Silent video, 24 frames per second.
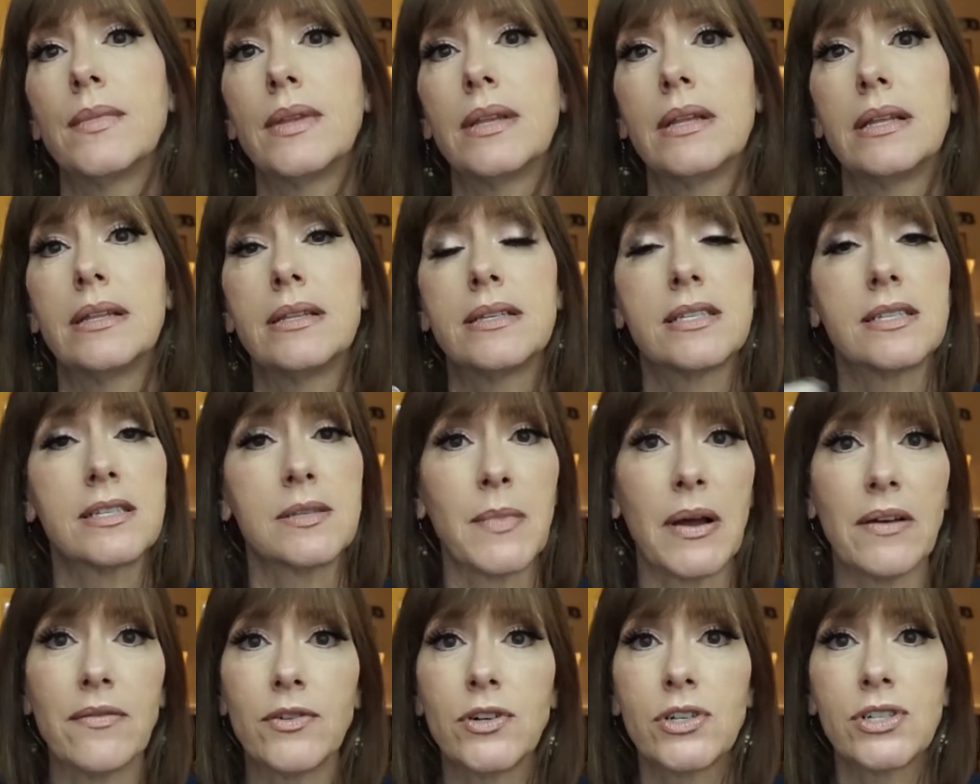This is
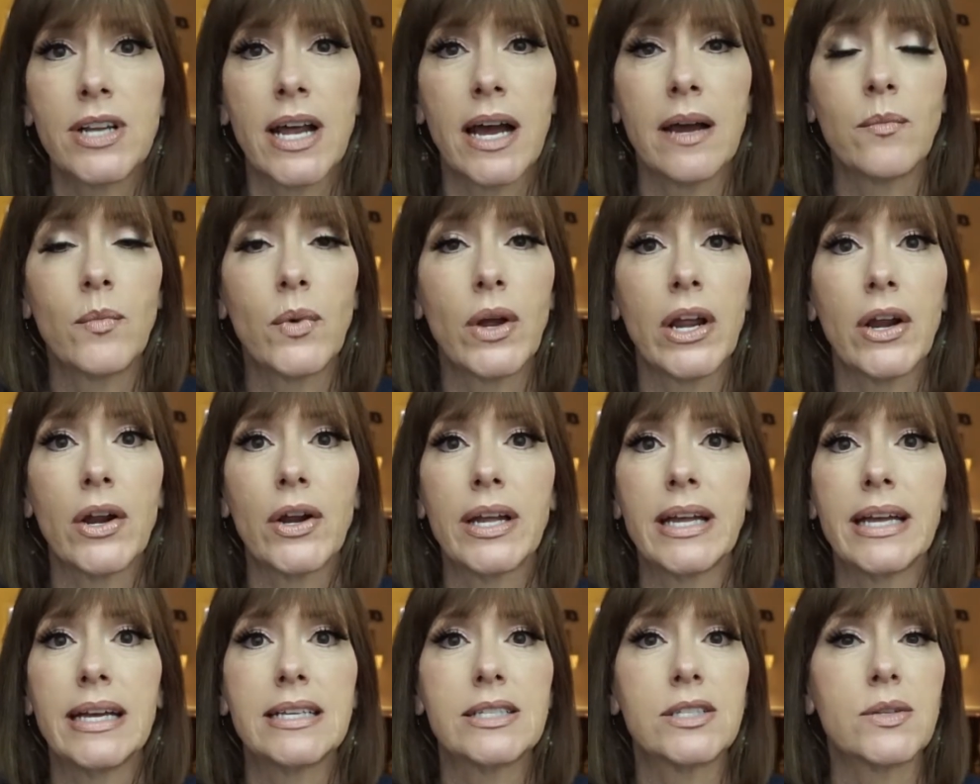my first time
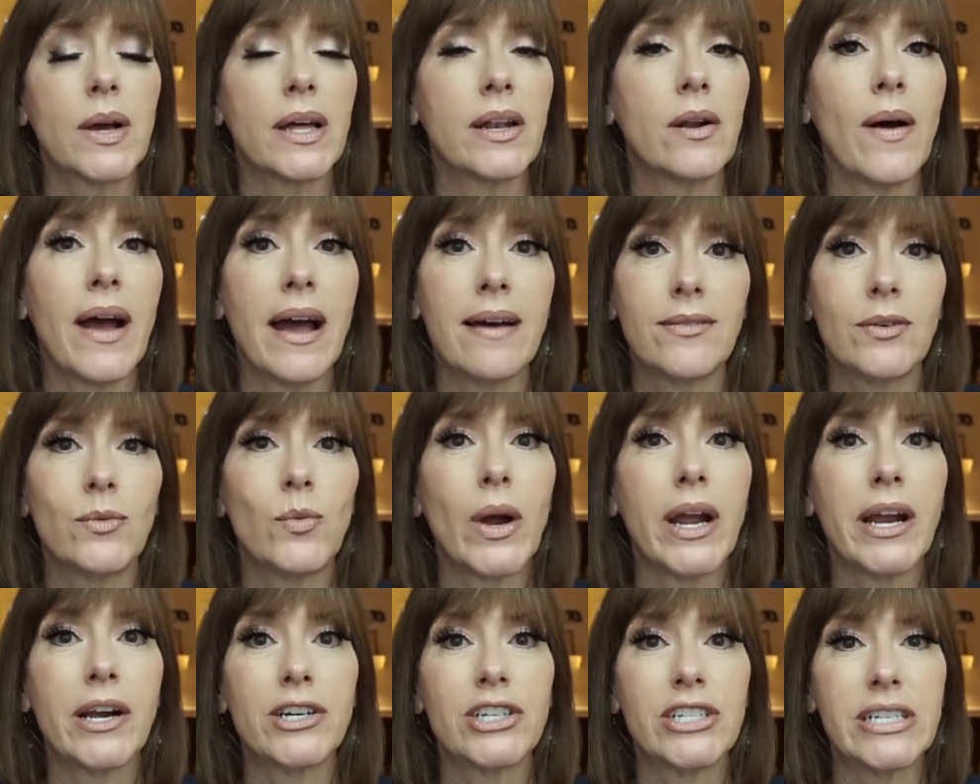wearing it, so I don't have a
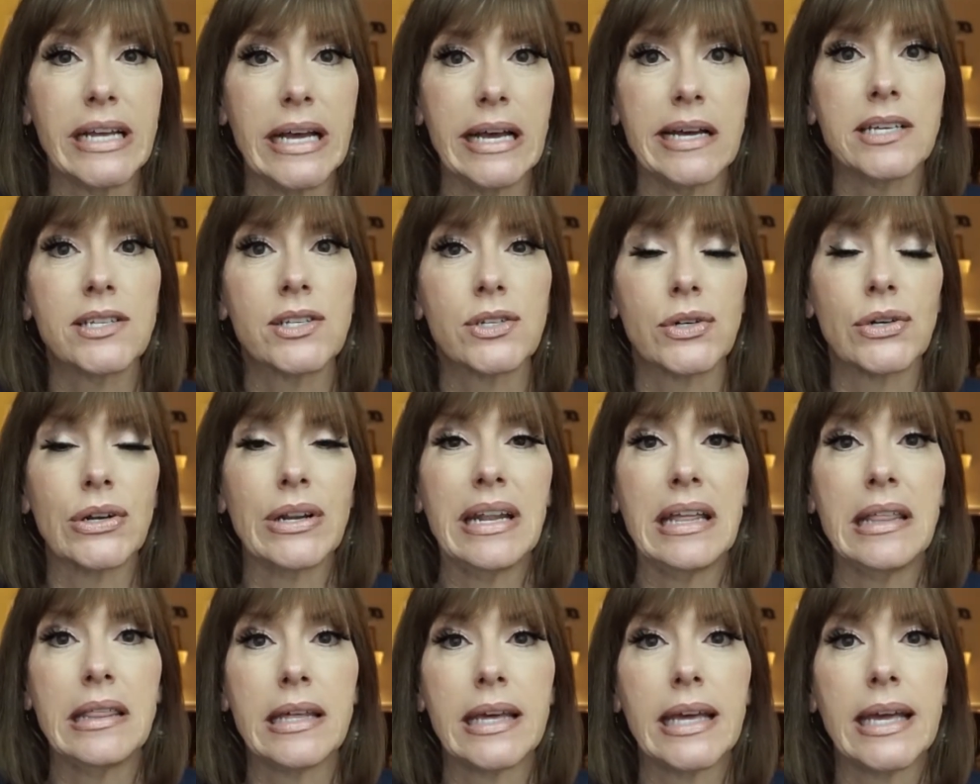wear test or
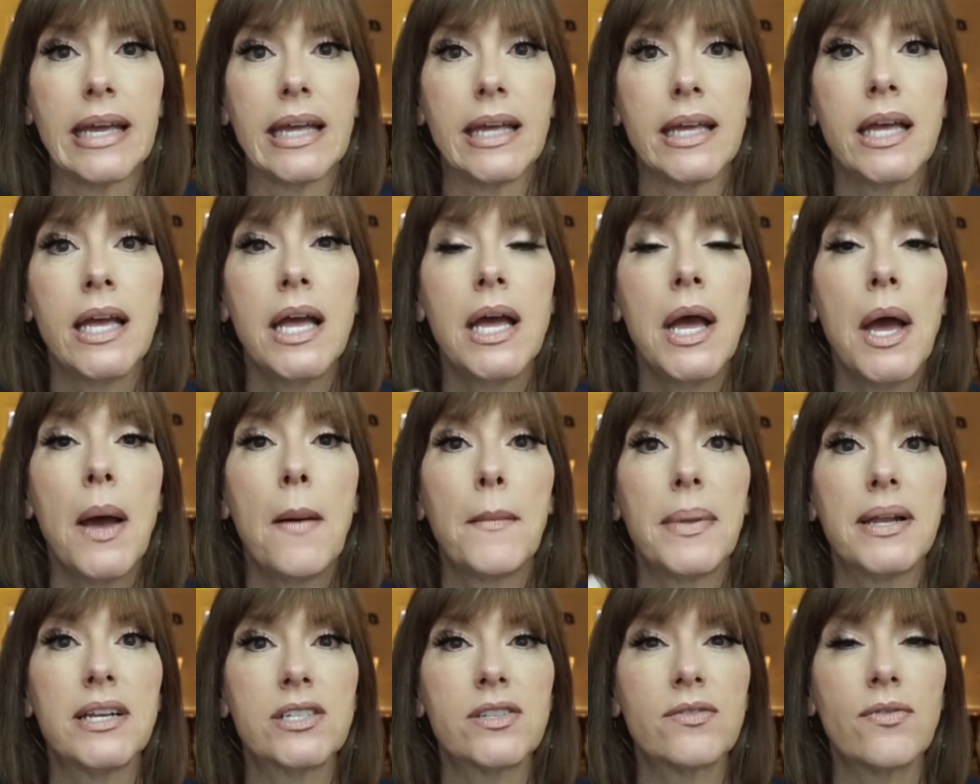anything.
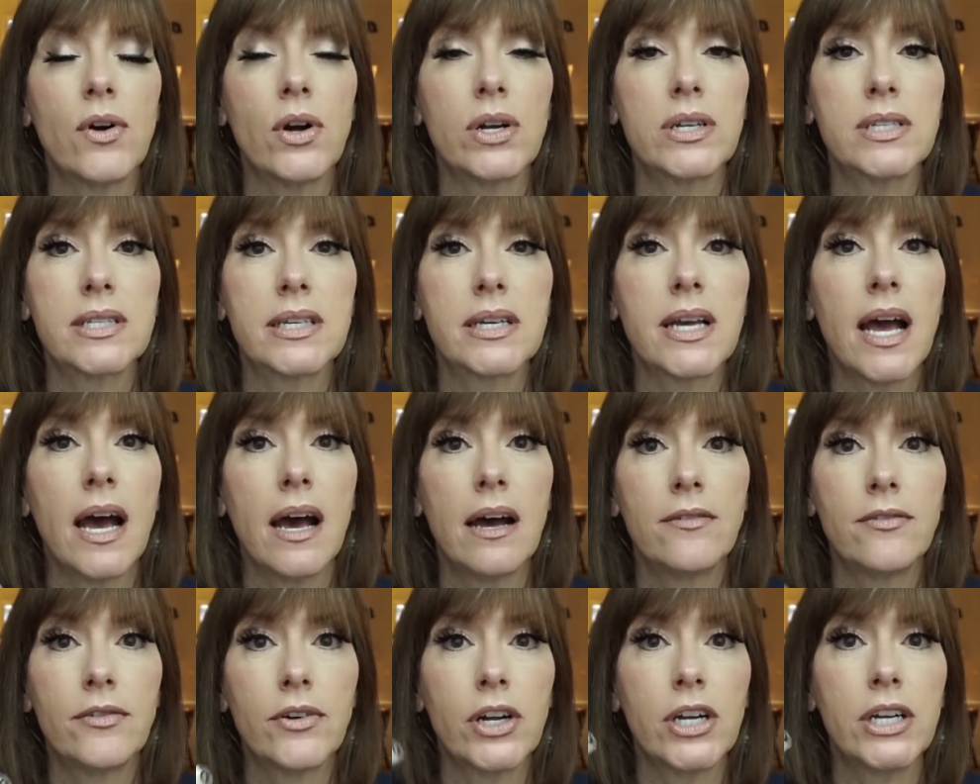But as far as the
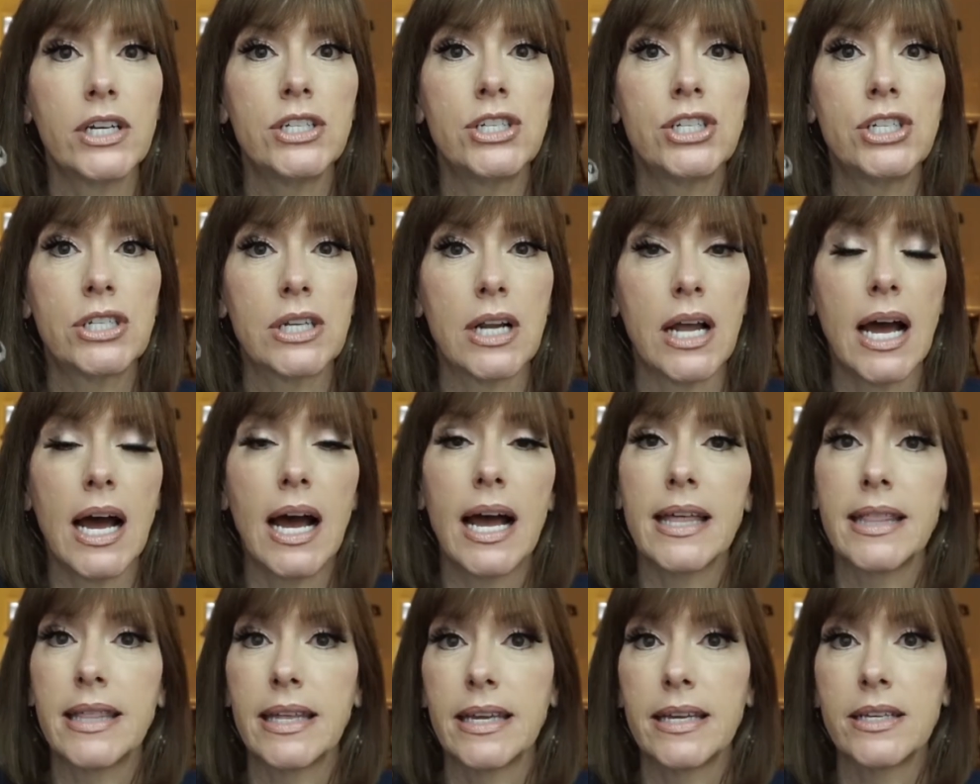coverage,
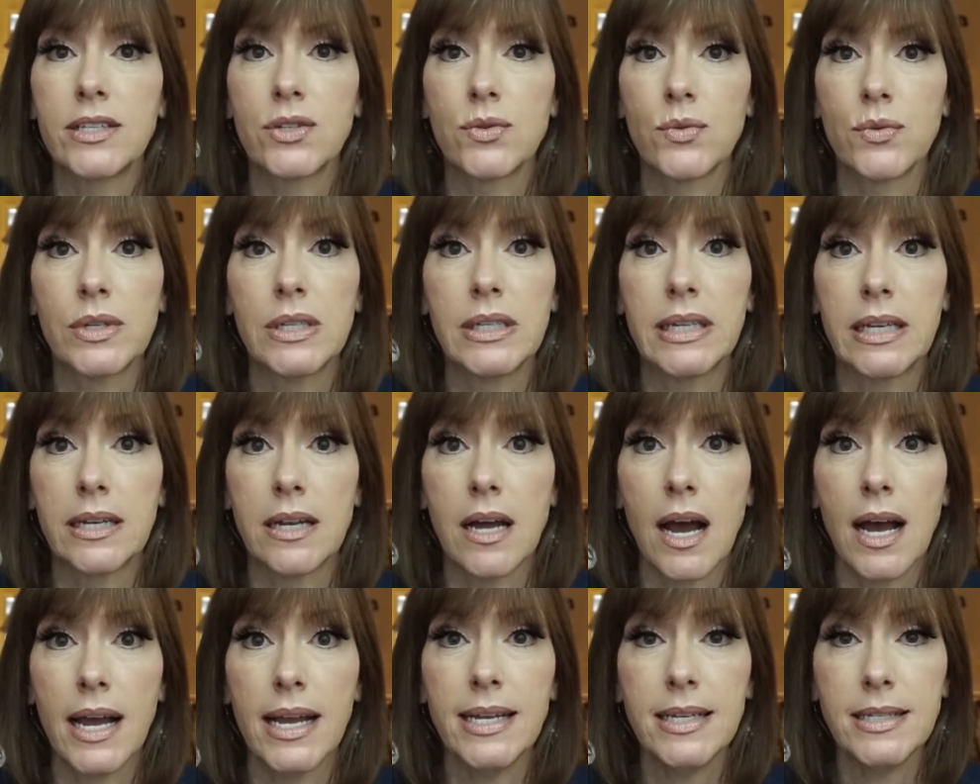I think it's really
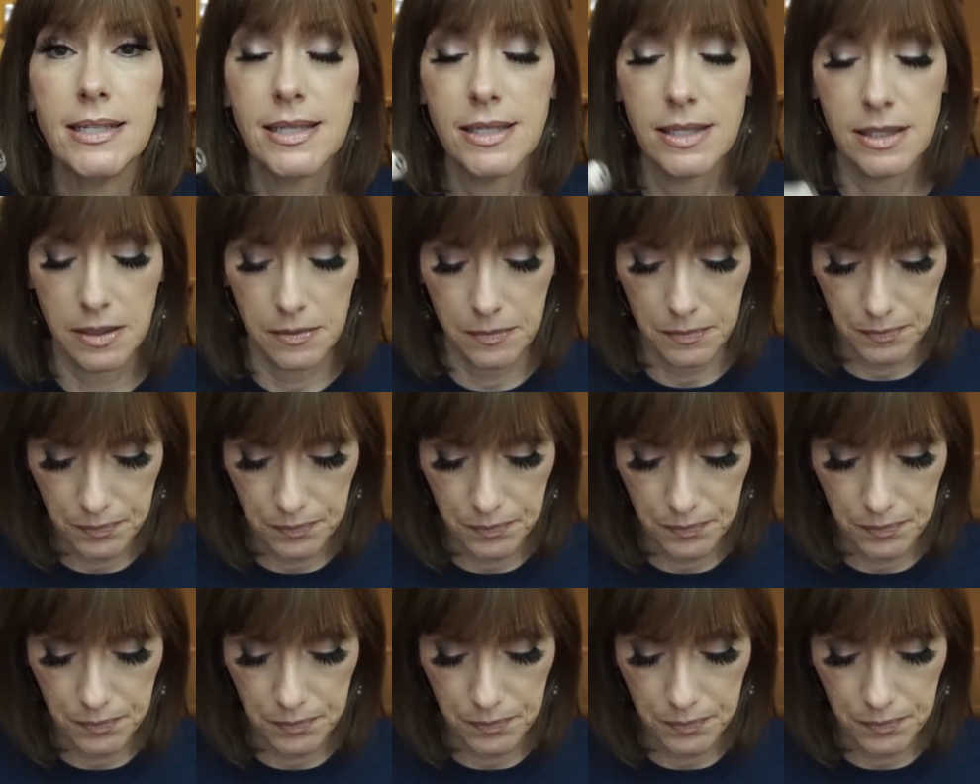nice.